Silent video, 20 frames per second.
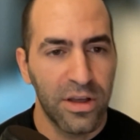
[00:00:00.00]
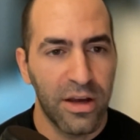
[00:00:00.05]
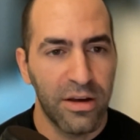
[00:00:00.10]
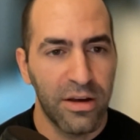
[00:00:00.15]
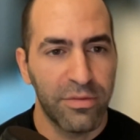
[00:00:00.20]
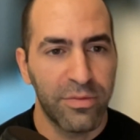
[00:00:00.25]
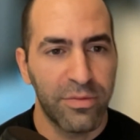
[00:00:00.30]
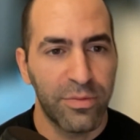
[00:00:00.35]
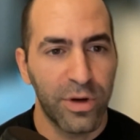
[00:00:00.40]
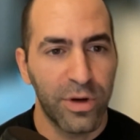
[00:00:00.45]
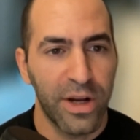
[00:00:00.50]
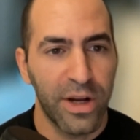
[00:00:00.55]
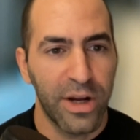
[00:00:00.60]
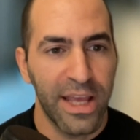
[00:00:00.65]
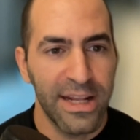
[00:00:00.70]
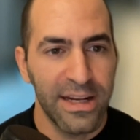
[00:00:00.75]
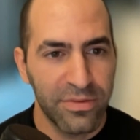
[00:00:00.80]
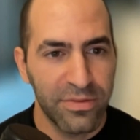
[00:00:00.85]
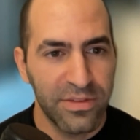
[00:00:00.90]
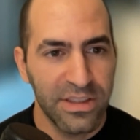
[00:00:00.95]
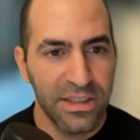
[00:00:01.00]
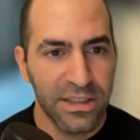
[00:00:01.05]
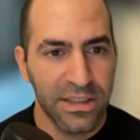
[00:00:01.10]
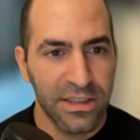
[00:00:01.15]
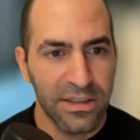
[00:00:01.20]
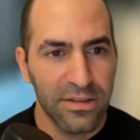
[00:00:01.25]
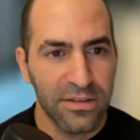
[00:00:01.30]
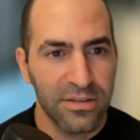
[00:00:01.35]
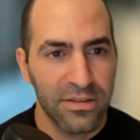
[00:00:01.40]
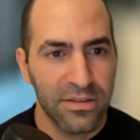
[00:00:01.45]

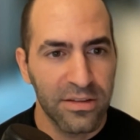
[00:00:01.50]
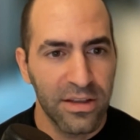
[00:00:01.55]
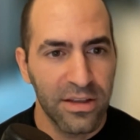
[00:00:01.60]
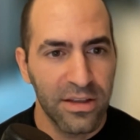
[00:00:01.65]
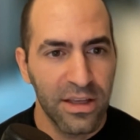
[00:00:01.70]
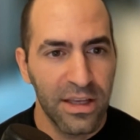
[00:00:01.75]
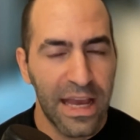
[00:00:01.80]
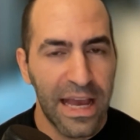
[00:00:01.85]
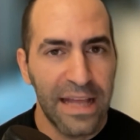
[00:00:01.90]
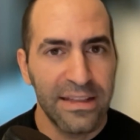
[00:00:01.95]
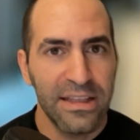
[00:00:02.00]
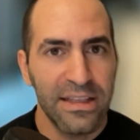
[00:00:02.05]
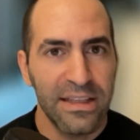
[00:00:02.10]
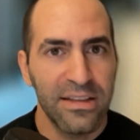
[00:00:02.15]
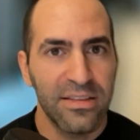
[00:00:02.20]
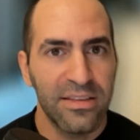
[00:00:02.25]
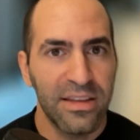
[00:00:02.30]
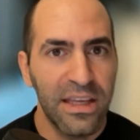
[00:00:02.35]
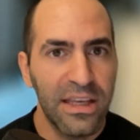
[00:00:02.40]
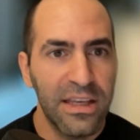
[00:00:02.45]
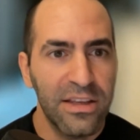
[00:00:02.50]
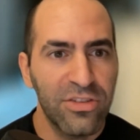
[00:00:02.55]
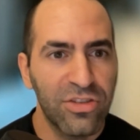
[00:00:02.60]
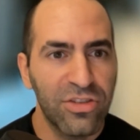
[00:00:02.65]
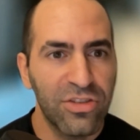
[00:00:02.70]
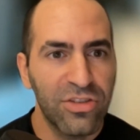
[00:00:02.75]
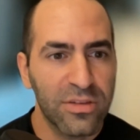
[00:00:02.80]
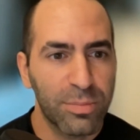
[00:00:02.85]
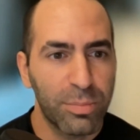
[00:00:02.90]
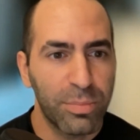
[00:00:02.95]
NFTs, and then they
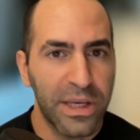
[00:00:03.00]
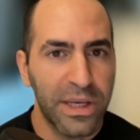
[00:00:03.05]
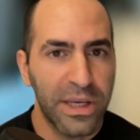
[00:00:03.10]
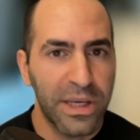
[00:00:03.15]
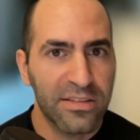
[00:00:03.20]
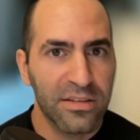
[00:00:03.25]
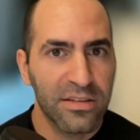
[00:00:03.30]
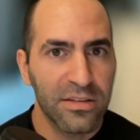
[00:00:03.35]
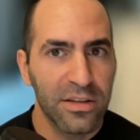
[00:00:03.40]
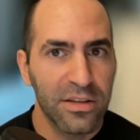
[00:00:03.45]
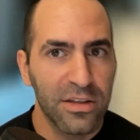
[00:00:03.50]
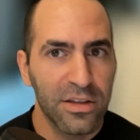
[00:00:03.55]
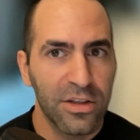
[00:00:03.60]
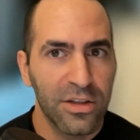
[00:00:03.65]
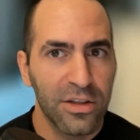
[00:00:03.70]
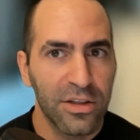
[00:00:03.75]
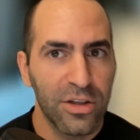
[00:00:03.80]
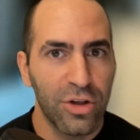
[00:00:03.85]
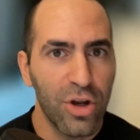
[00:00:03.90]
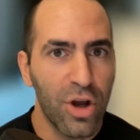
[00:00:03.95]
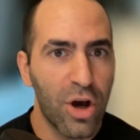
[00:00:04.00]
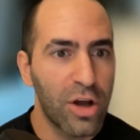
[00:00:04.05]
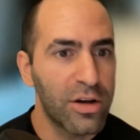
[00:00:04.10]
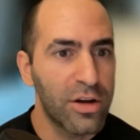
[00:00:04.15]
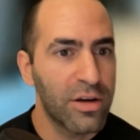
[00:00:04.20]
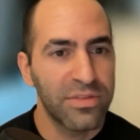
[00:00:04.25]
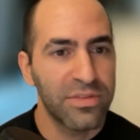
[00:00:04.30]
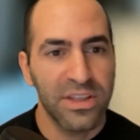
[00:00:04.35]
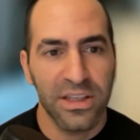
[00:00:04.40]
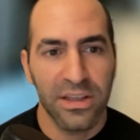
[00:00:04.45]
just picked none
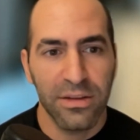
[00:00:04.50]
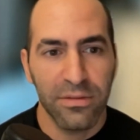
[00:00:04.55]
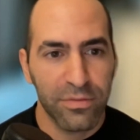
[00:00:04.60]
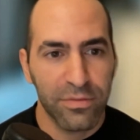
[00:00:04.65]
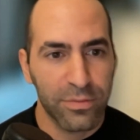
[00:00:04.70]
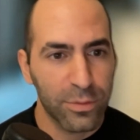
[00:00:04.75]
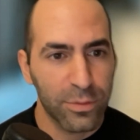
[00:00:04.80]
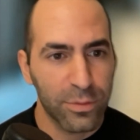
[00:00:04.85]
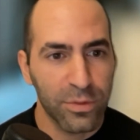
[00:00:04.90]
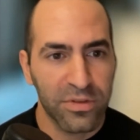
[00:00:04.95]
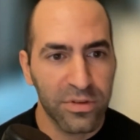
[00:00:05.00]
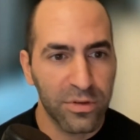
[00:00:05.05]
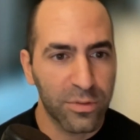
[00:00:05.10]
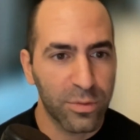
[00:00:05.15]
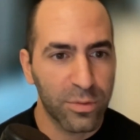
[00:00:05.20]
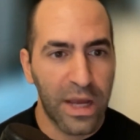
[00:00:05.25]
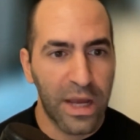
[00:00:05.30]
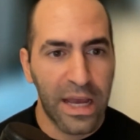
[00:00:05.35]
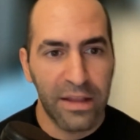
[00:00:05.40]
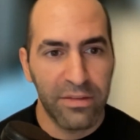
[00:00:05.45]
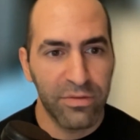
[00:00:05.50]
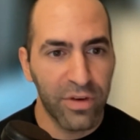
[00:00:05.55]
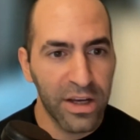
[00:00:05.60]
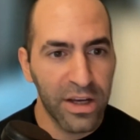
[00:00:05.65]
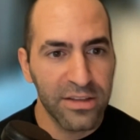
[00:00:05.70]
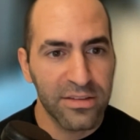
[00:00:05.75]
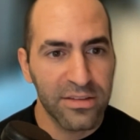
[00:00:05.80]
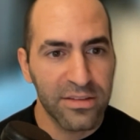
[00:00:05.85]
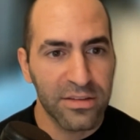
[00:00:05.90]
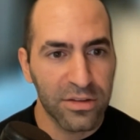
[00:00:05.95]
of the influencers or
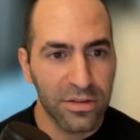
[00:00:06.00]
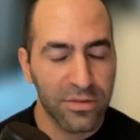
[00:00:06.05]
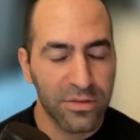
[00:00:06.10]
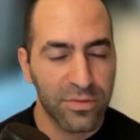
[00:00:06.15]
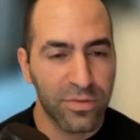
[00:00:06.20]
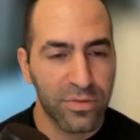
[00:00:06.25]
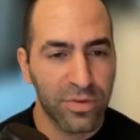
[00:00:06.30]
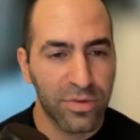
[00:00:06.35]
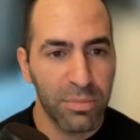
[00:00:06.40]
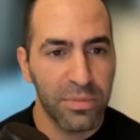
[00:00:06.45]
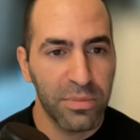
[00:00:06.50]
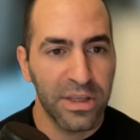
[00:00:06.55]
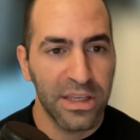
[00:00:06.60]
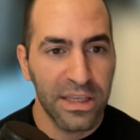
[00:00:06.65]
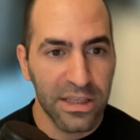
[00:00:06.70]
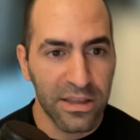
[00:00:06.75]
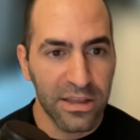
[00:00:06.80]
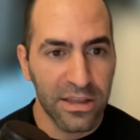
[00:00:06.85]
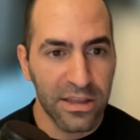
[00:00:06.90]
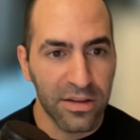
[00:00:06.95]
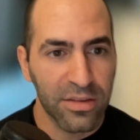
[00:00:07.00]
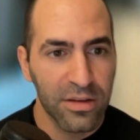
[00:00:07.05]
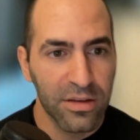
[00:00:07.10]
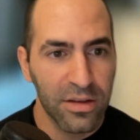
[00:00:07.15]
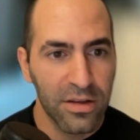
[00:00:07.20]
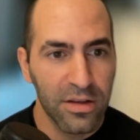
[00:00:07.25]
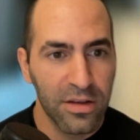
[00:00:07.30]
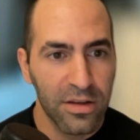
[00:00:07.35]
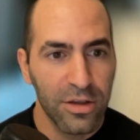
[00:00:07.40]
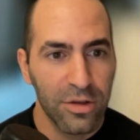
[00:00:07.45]
advisors from ETH
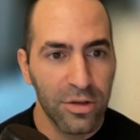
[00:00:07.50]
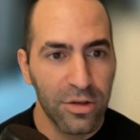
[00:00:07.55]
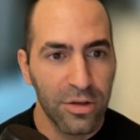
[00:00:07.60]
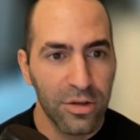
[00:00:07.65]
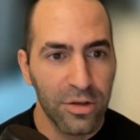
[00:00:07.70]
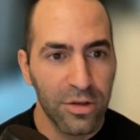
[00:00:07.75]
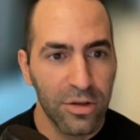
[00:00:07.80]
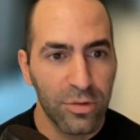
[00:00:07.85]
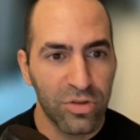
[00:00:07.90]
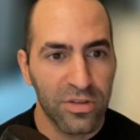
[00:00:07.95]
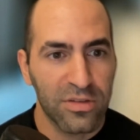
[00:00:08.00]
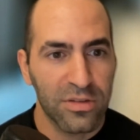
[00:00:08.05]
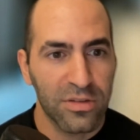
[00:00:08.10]
to